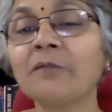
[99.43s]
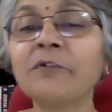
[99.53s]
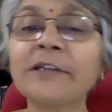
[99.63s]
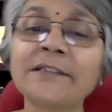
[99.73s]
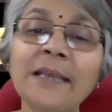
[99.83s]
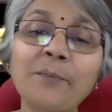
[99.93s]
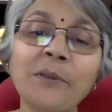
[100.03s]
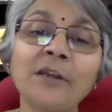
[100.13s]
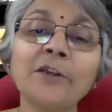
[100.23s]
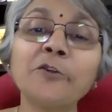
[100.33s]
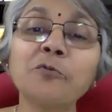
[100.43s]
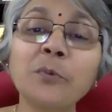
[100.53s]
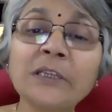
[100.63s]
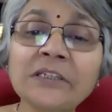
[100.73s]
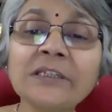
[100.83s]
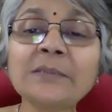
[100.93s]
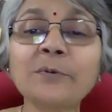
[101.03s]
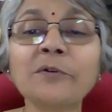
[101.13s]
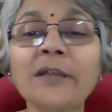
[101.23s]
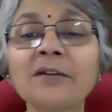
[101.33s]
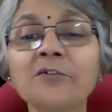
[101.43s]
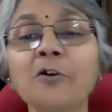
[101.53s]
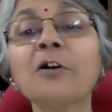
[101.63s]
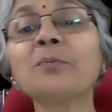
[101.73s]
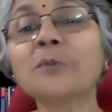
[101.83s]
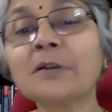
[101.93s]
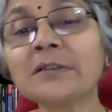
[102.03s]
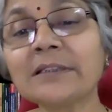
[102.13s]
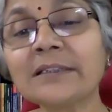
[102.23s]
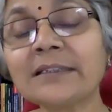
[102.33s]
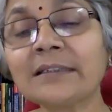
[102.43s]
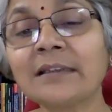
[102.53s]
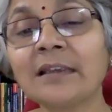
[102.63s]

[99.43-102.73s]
for example, a new business product or process.